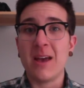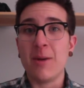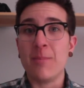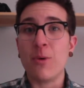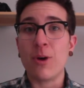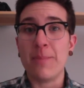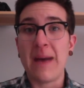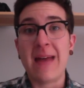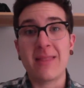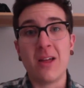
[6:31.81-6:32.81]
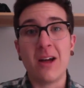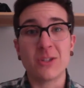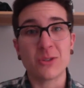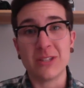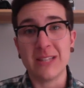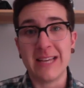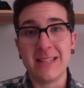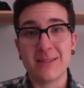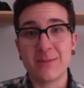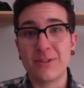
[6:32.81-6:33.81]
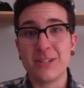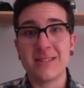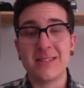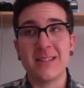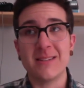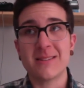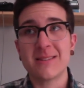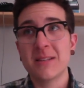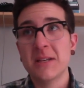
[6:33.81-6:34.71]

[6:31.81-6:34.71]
a more pathological lens. For instance,